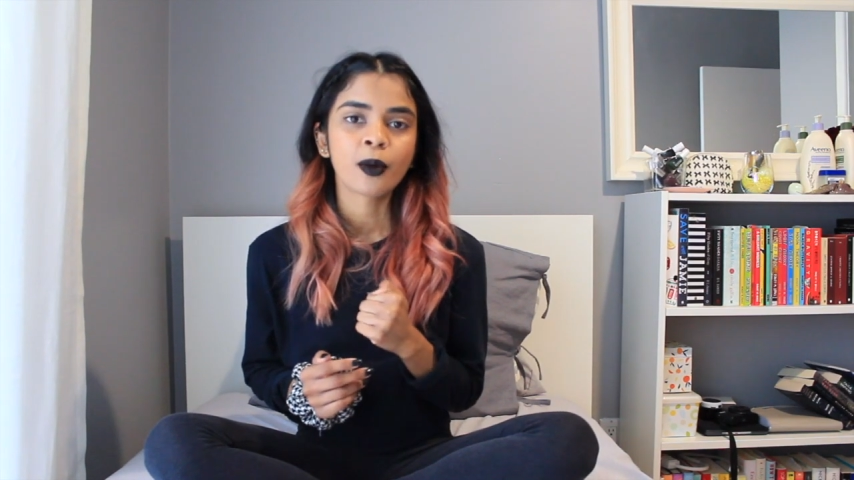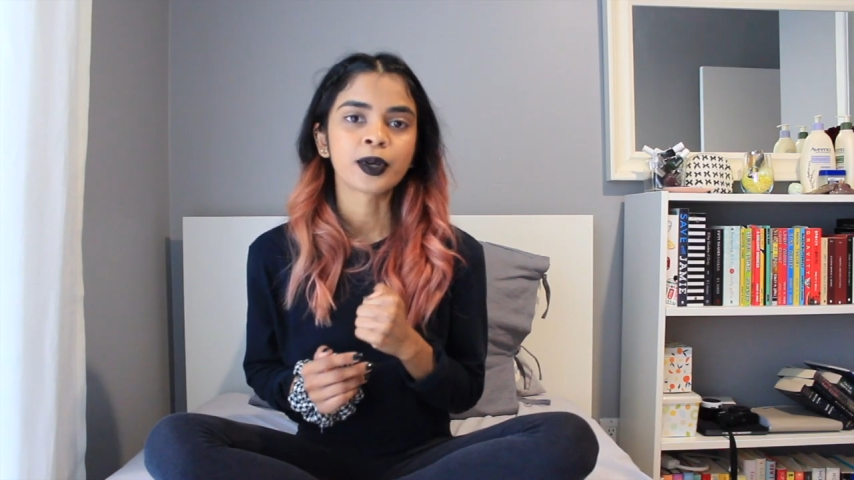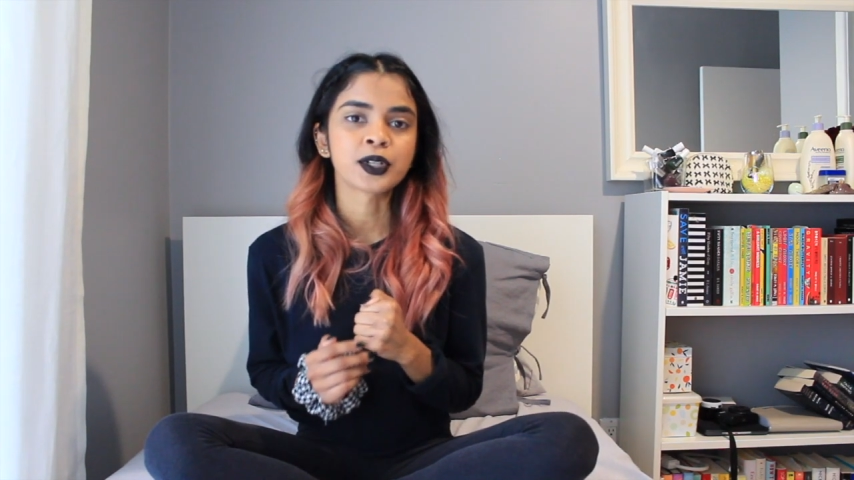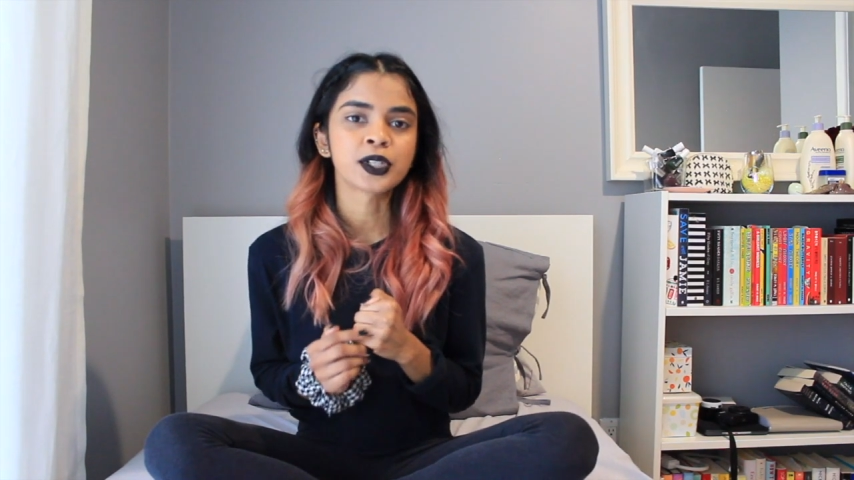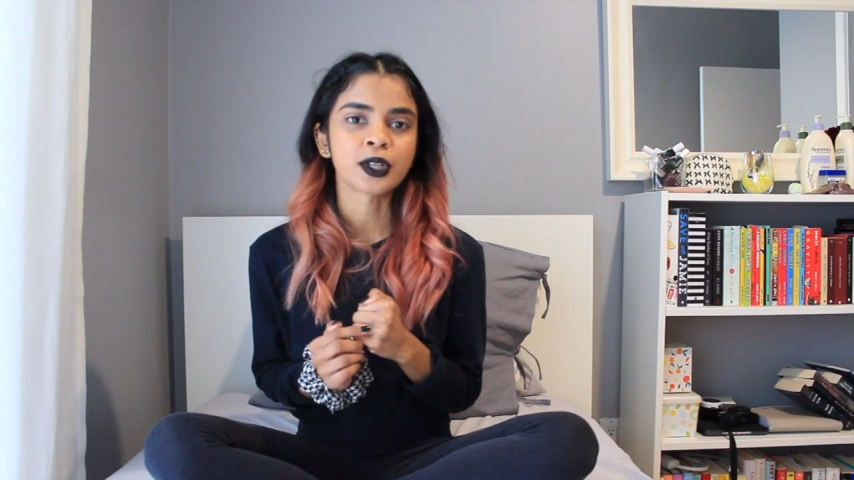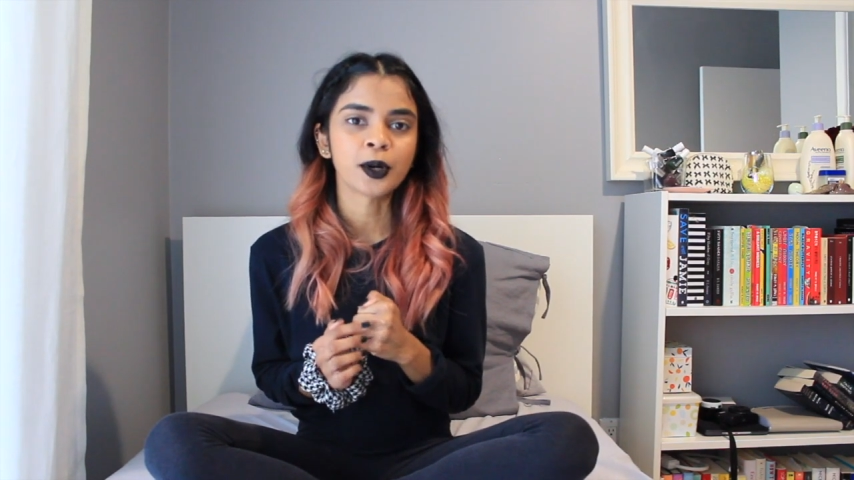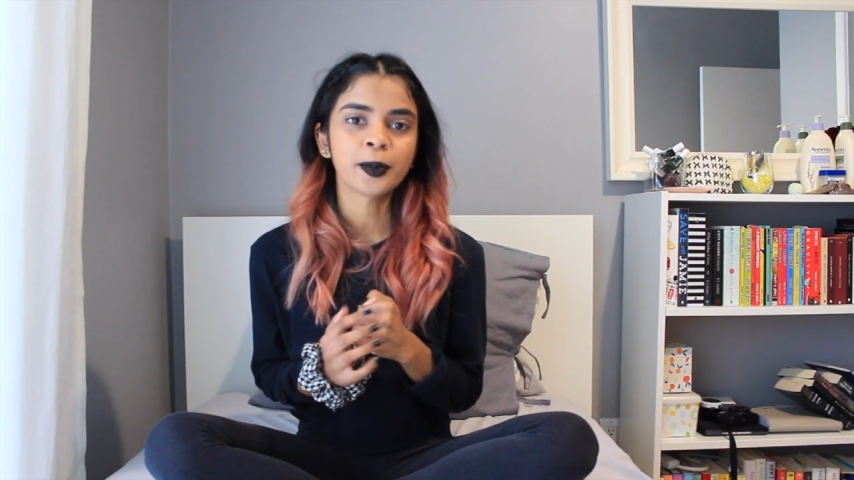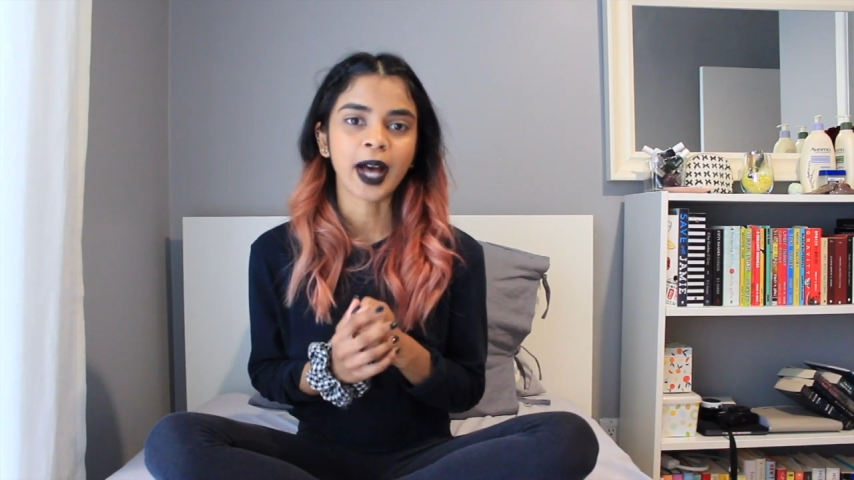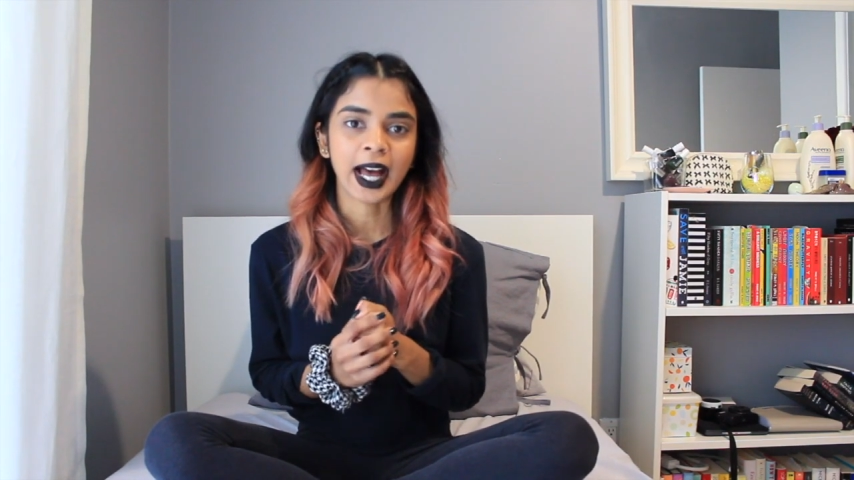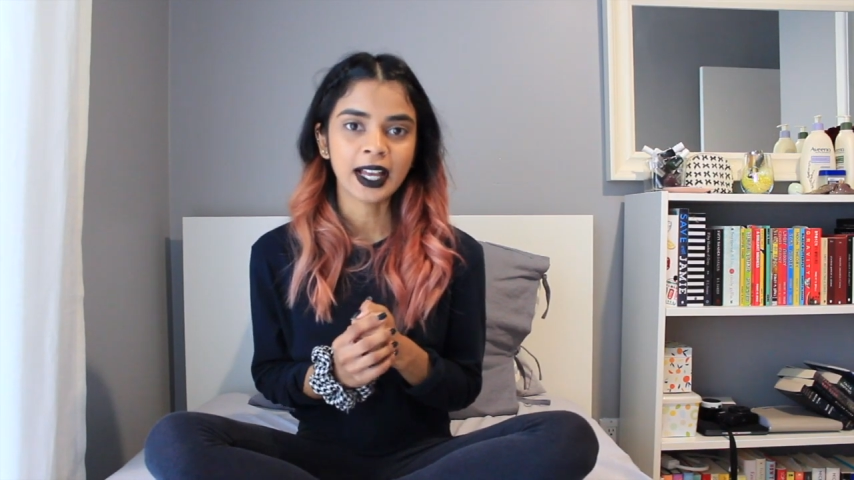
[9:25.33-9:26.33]
were
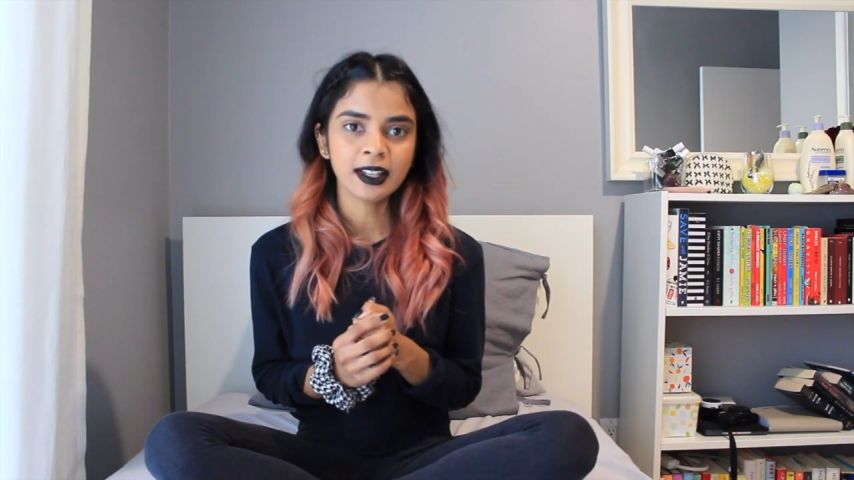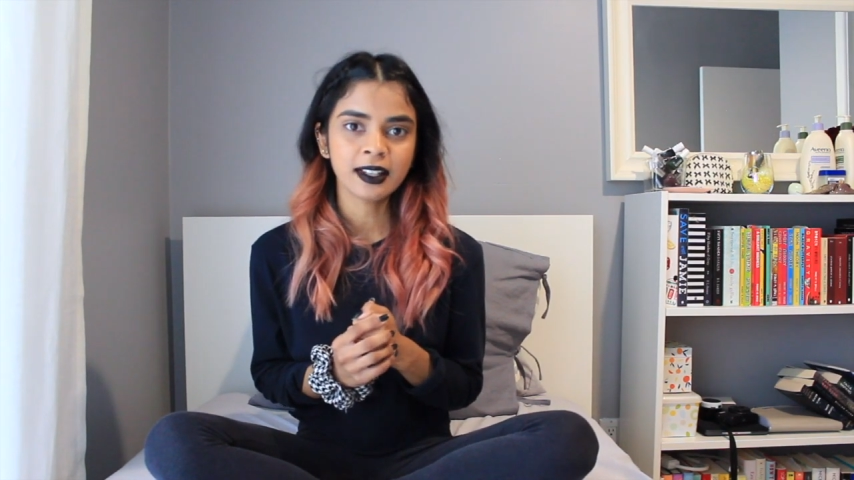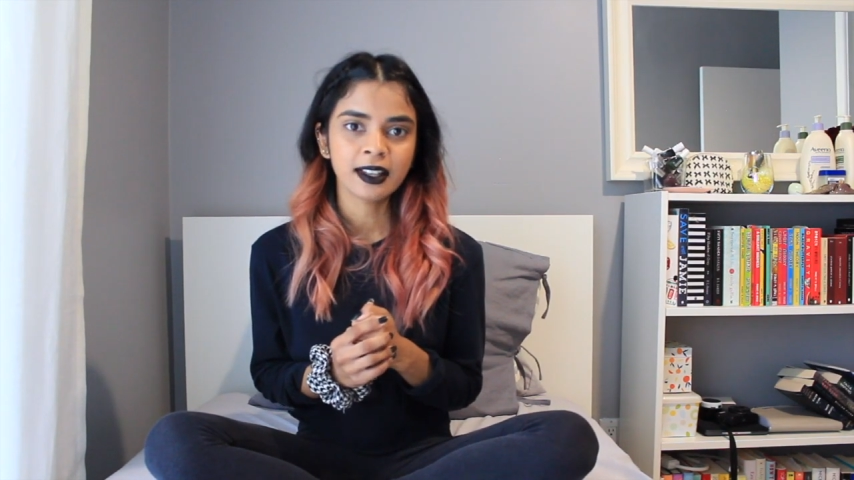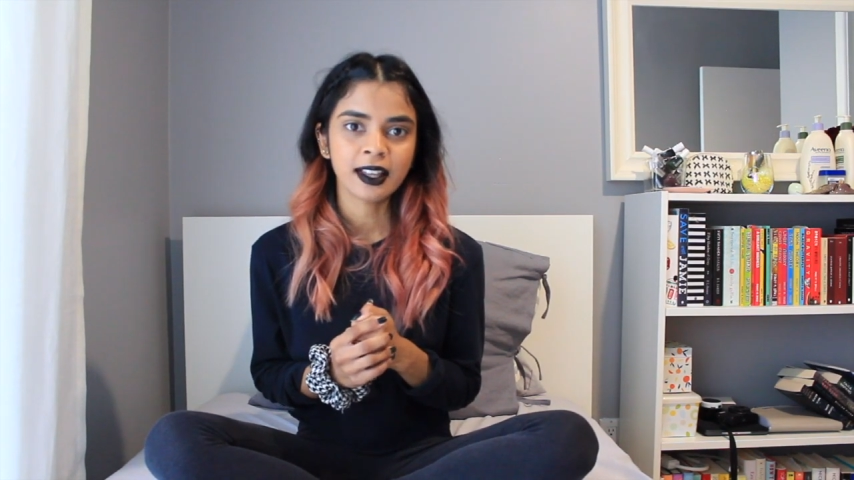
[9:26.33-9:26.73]
so bad,